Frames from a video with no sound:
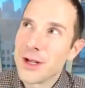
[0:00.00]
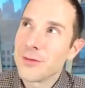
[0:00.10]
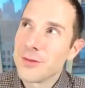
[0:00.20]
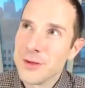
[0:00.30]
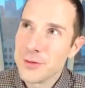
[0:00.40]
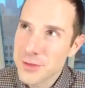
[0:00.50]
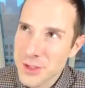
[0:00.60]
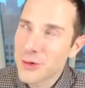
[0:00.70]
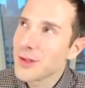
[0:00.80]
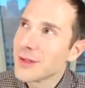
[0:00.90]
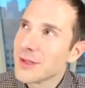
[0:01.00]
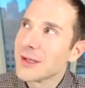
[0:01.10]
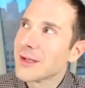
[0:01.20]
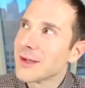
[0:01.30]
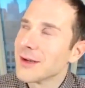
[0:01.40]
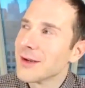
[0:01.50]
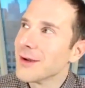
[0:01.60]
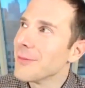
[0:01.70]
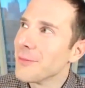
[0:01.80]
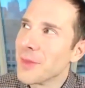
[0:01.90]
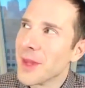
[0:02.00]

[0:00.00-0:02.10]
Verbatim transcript: half years ago, I think. Um,